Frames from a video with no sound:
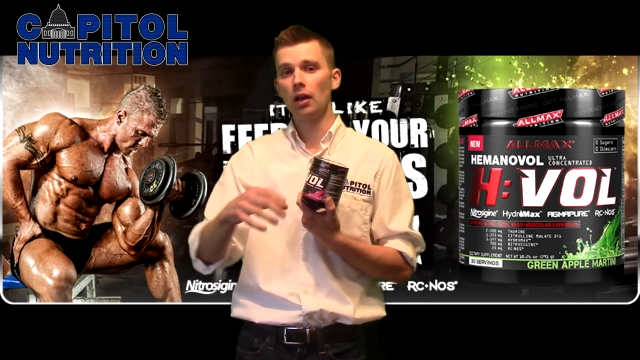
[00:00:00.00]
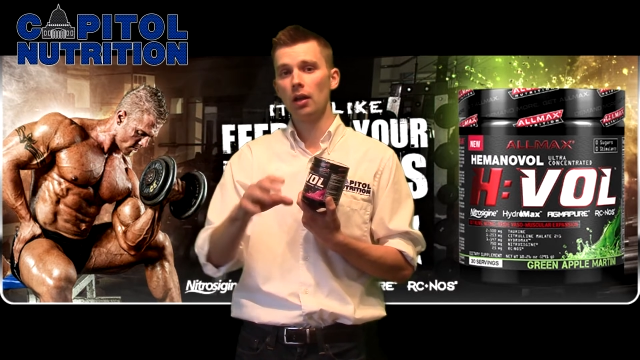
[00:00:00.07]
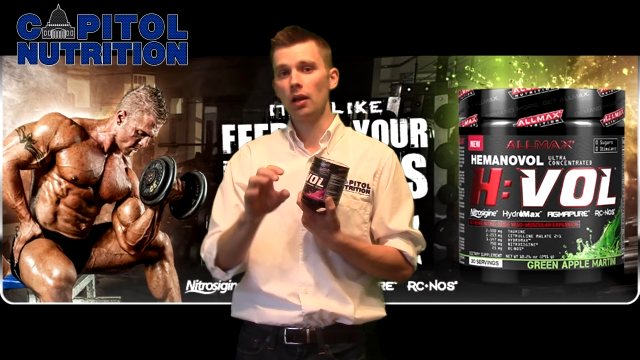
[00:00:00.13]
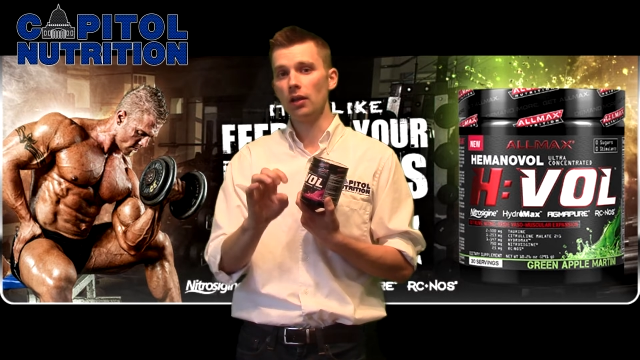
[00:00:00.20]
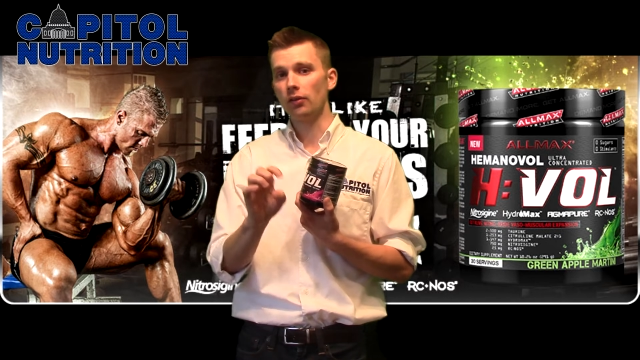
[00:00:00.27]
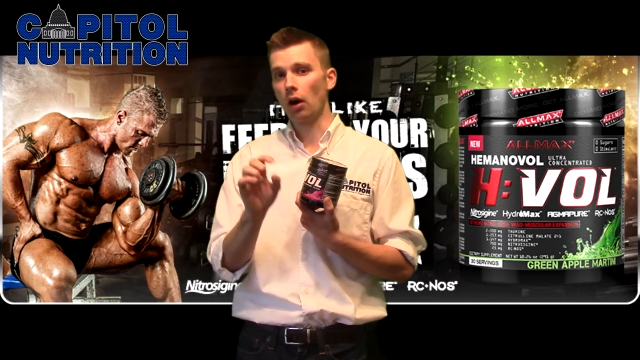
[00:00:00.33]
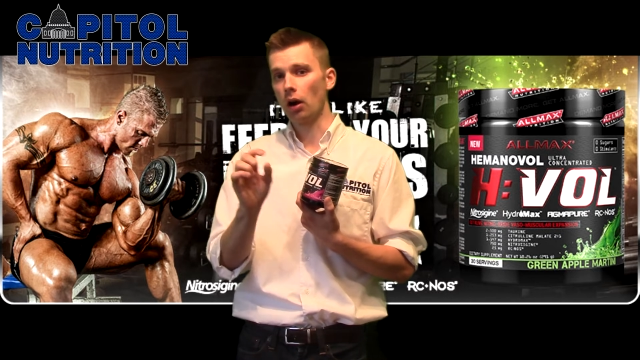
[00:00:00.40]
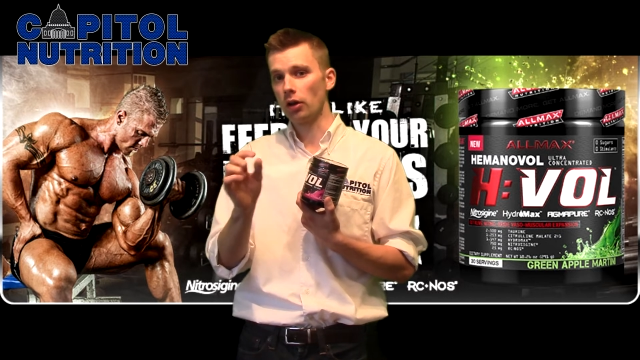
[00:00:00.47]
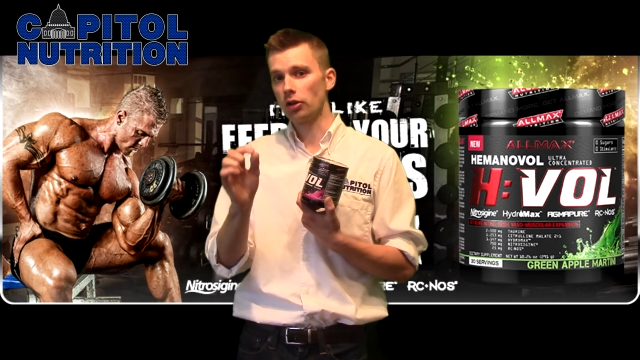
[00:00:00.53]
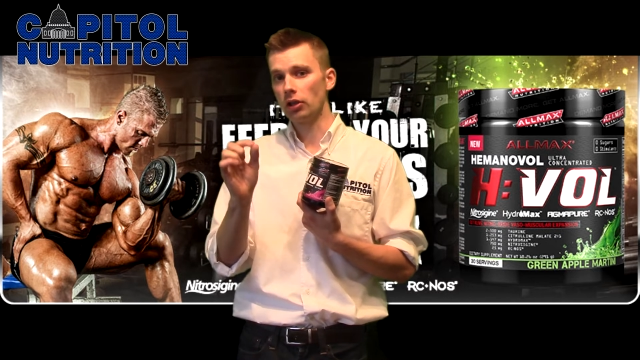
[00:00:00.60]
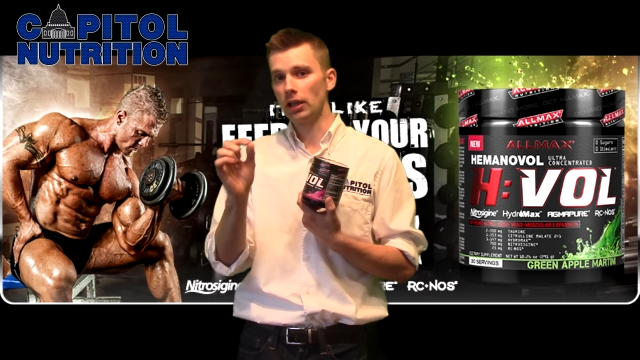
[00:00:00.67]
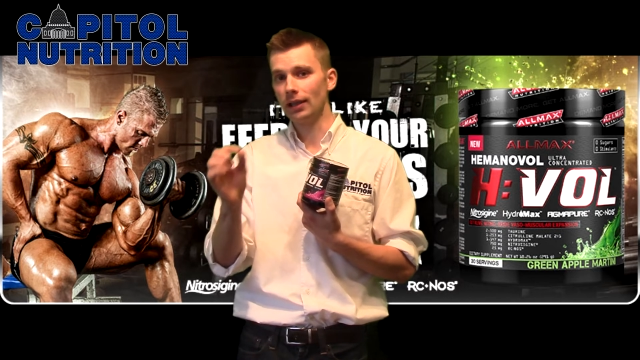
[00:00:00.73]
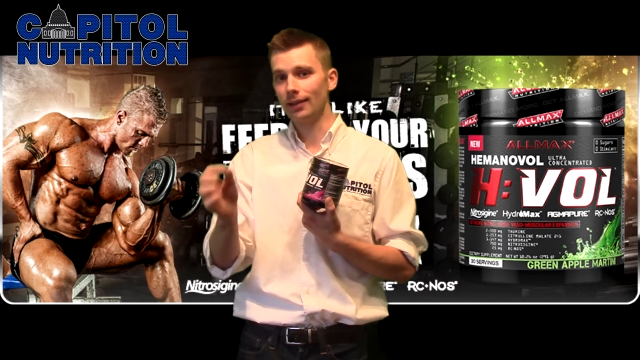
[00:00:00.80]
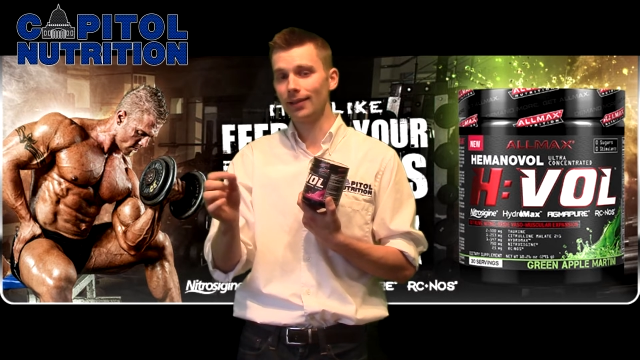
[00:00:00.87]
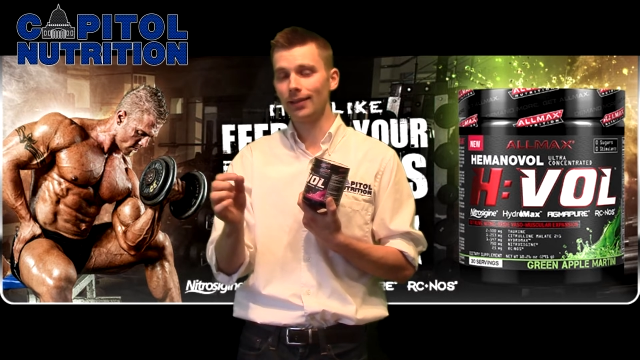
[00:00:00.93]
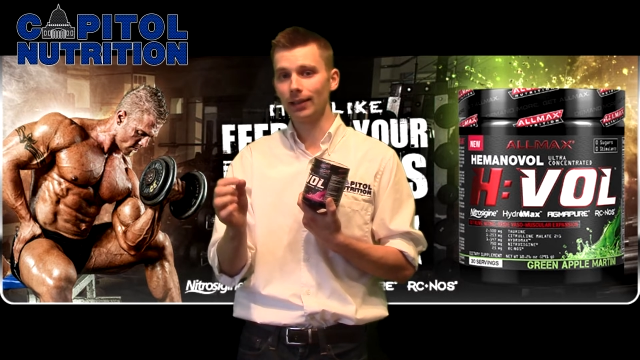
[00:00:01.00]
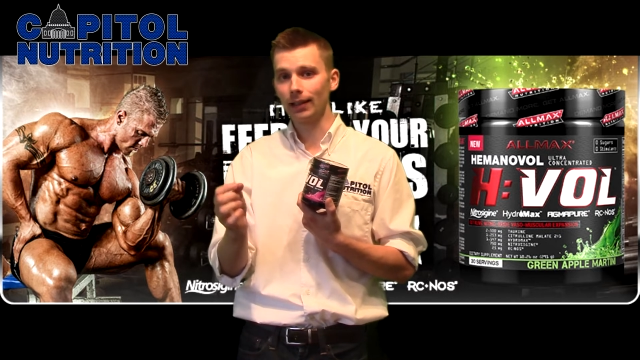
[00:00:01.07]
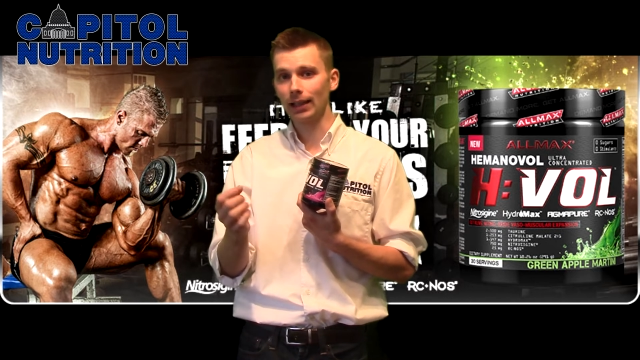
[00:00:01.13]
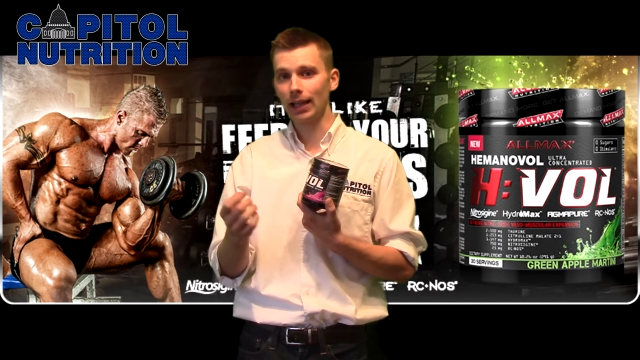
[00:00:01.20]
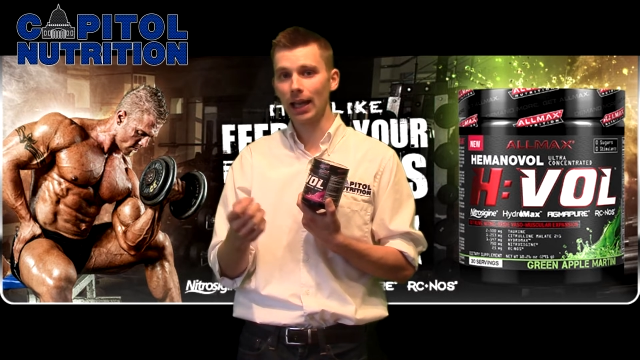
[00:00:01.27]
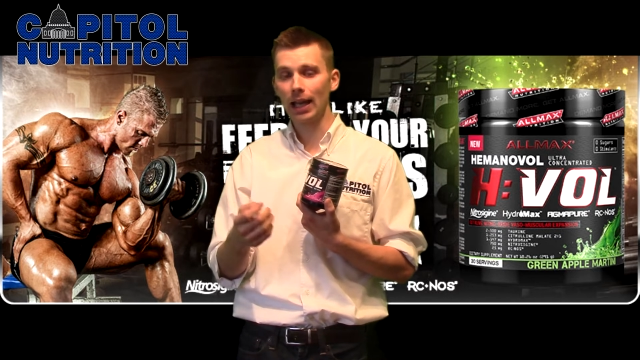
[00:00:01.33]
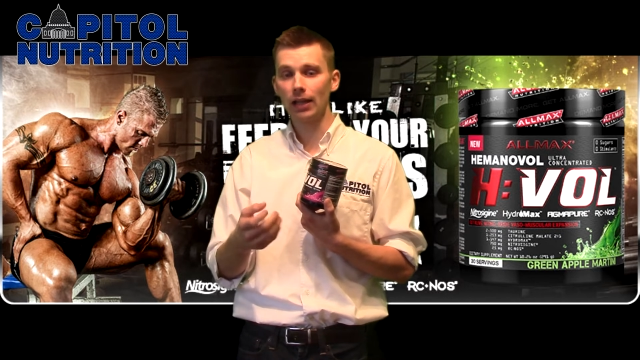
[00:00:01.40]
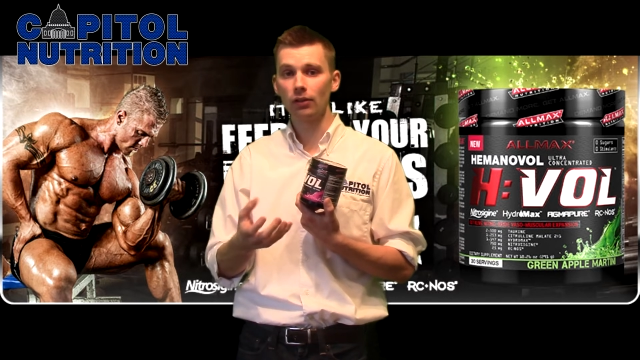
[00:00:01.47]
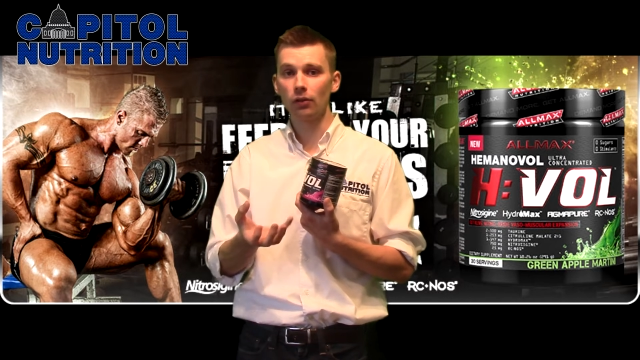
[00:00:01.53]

It's arginine silicate,